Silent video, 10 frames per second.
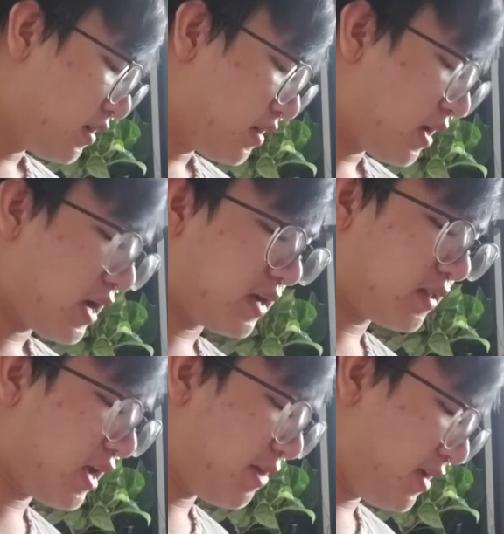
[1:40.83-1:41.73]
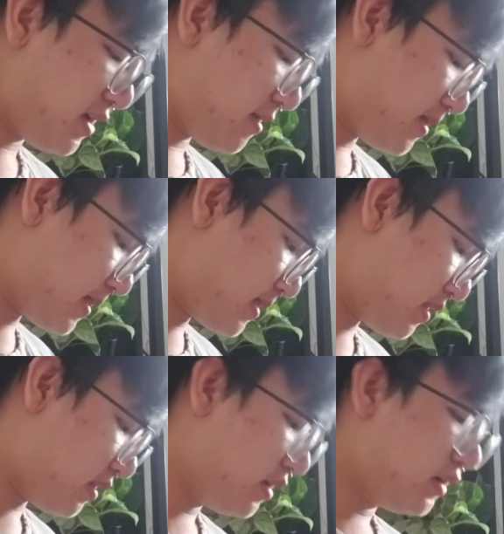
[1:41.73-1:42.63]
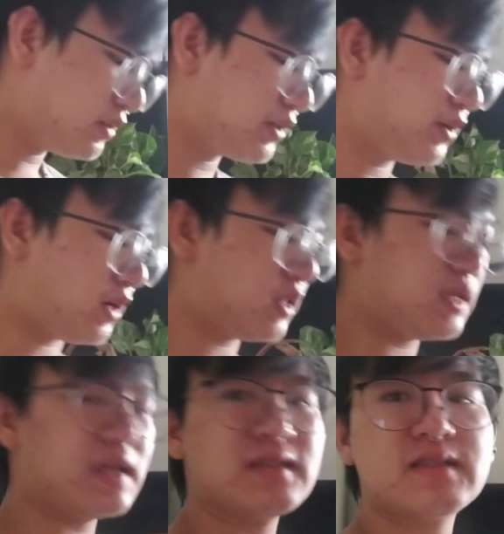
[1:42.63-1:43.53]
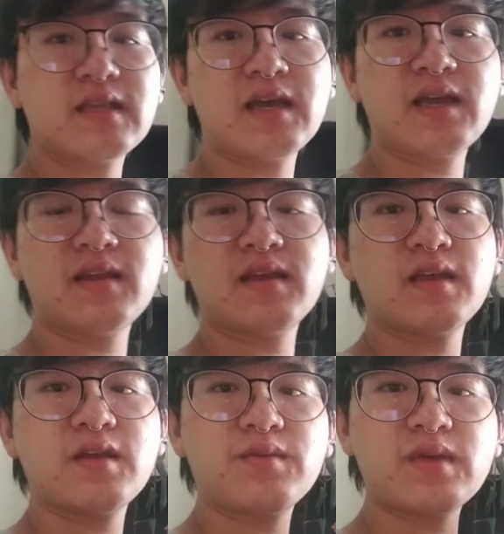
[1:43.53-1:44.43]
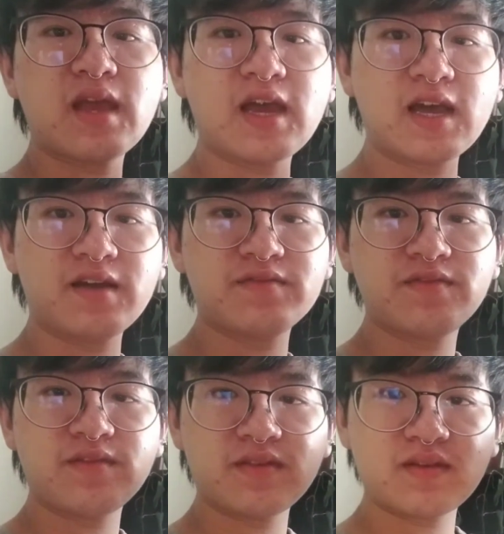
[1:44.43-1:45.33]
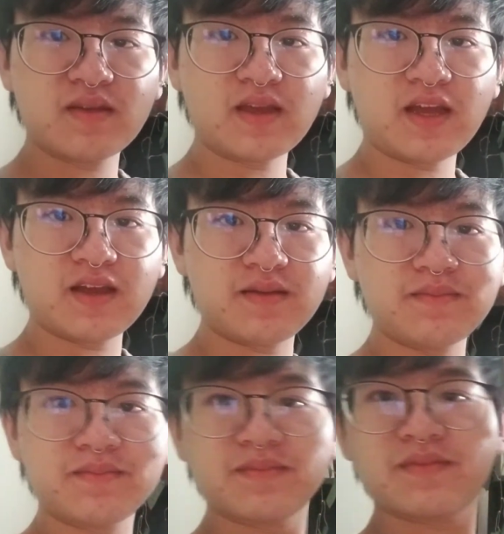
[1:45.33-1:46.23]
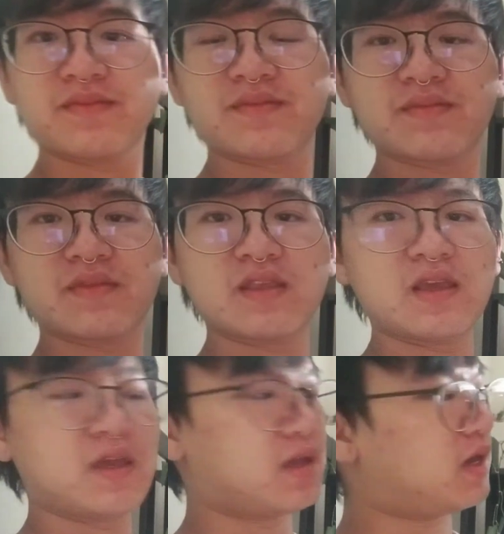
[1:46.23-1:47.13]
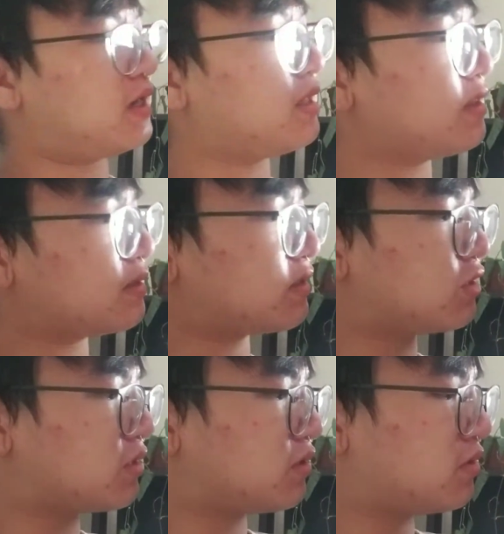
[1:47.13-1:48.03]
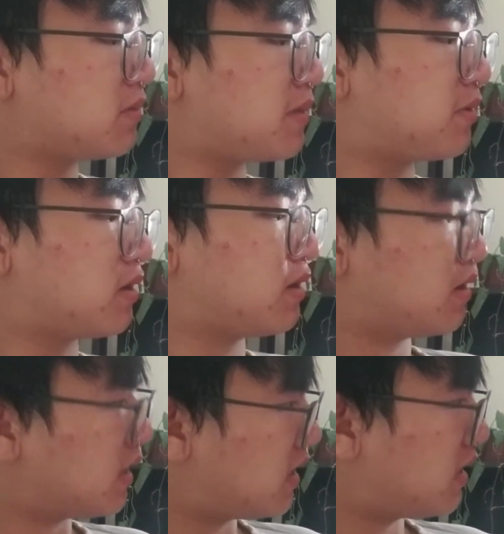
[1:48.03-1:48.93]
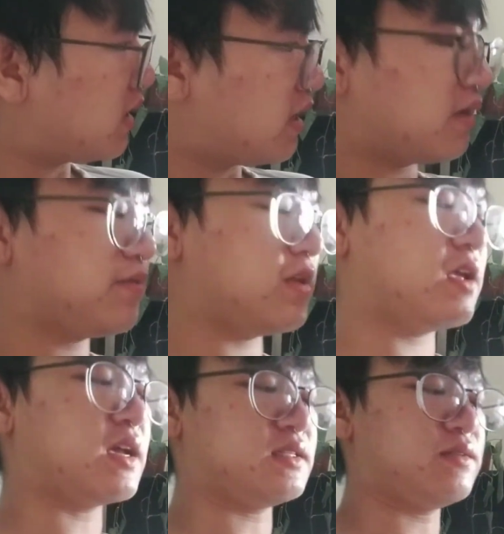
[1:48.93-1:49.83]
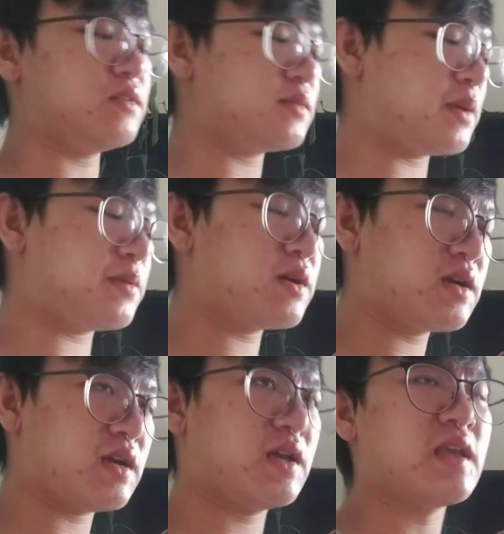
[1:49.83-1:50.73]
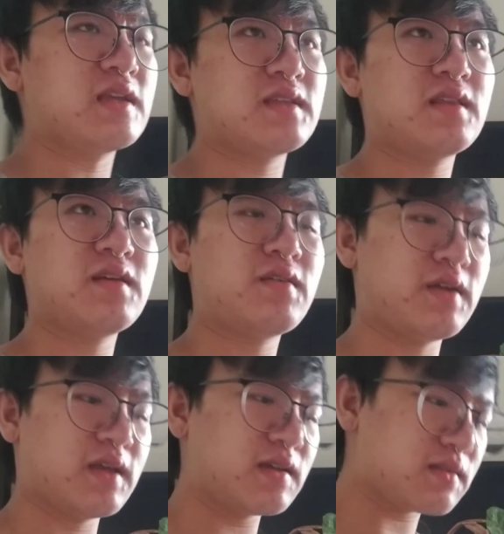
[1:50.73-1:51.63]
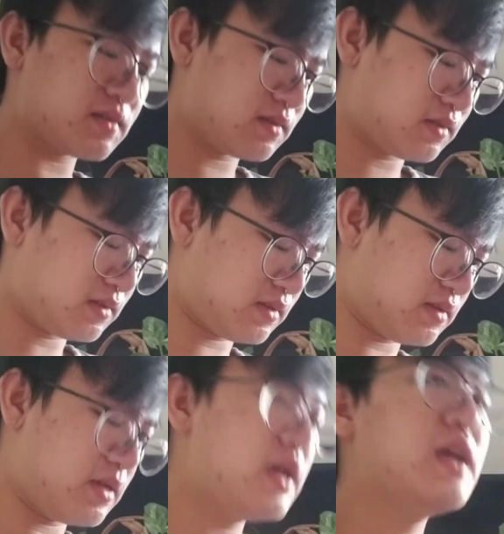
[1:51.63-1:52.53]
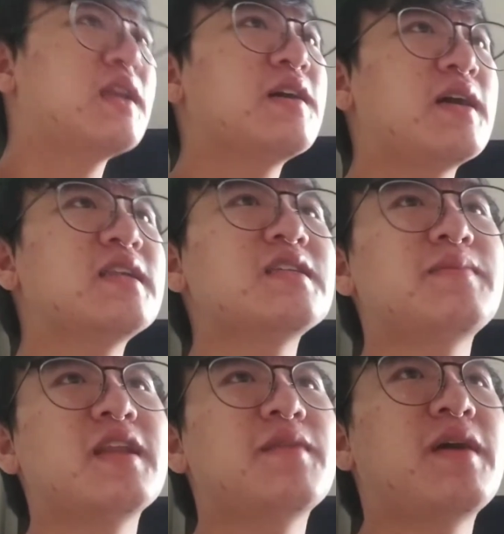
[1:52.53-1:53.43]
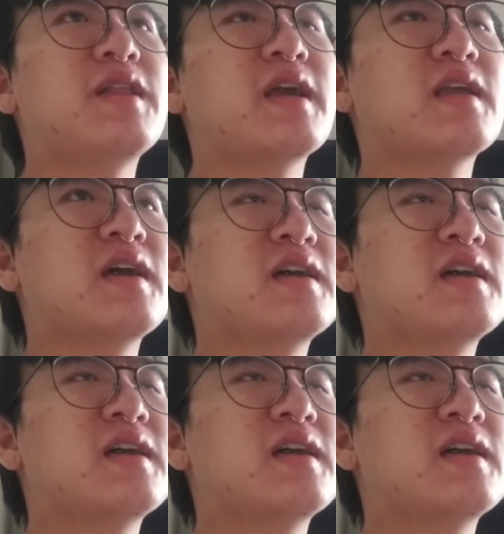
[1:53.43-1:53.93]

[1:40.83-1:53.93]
hot climate. So on the inside, we have, I think this is just newspaper. We got some newspaper encasing the Hoyas. Now I just spent about like